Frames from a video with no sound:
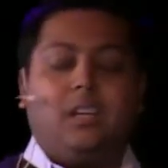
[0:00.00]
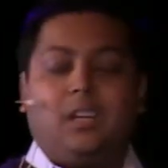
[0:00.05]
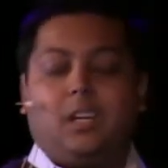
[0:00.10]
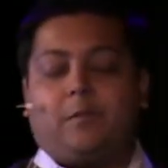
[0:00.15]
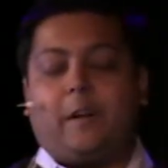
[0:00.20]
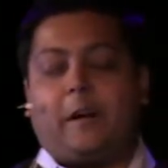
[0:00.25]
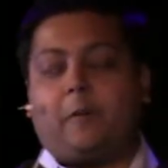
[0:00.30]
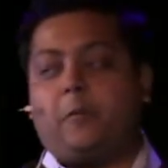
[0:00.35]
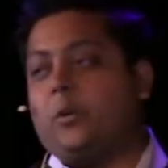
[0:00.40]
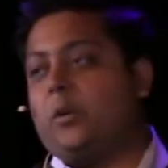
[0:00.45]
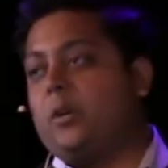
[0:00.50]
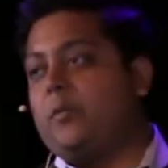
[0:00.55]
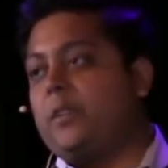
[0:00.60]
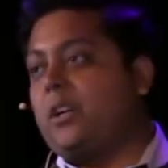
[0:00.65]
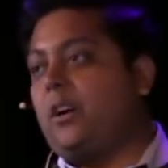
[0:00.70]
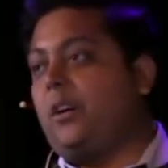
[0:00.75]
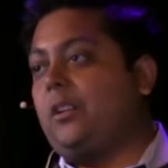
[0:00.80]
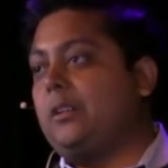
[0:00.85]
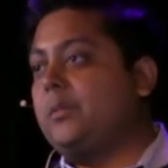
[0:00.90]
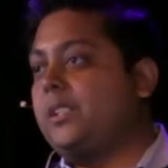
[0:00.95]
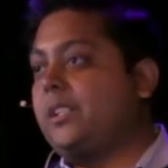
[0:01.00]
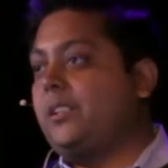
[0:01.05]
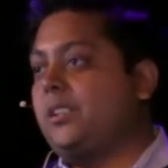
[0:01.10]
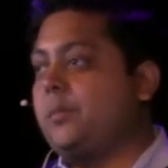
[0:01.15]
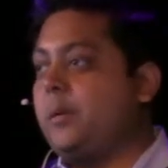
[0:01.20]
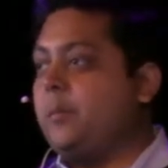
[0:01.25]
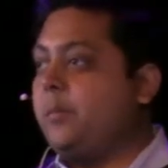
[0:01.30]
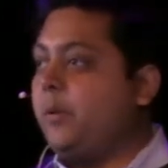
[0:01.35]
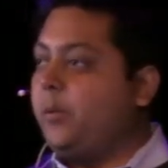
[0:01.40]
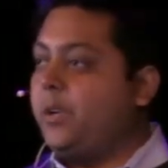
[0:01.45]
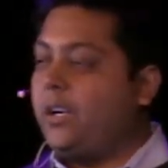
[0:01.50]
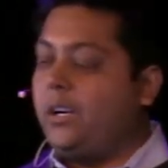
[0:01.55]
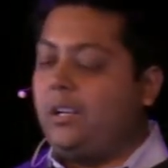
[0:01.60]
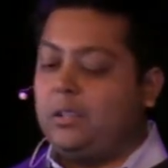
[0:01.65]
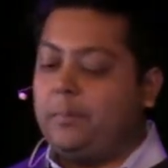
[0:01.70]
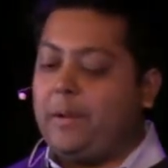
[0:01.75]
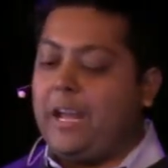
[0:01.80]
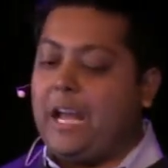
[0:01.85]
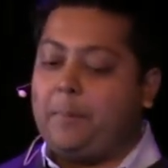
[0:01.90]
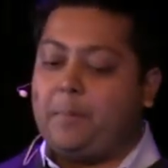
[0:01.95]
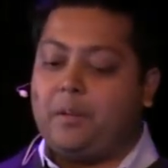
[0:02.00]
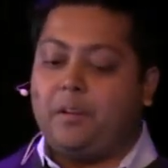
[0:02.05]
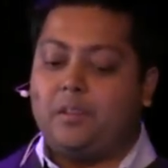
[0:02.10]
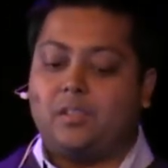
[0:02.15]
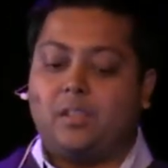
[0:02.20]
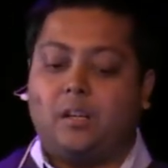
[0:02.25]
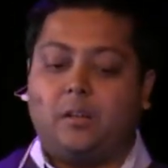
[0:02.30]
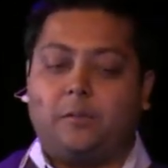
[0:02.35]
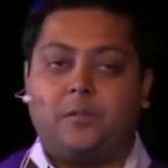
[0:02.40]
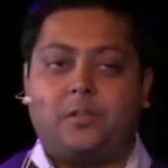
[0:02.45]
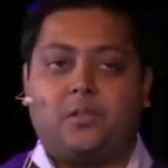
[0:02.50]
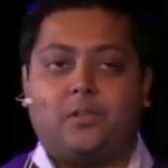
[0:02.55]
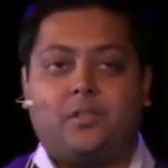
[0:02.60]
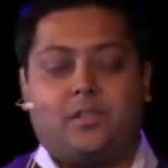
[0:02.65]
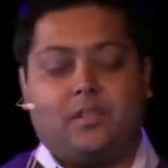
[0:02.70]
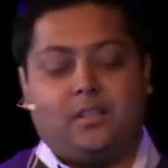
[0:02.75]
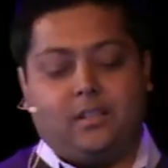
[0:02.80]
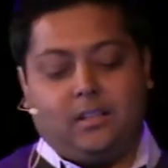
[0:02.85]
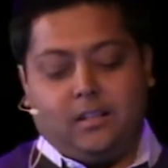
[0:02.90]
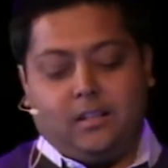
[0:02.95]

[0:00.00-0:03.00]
In fact, we don't even call them salespeople. We call them happiness officers.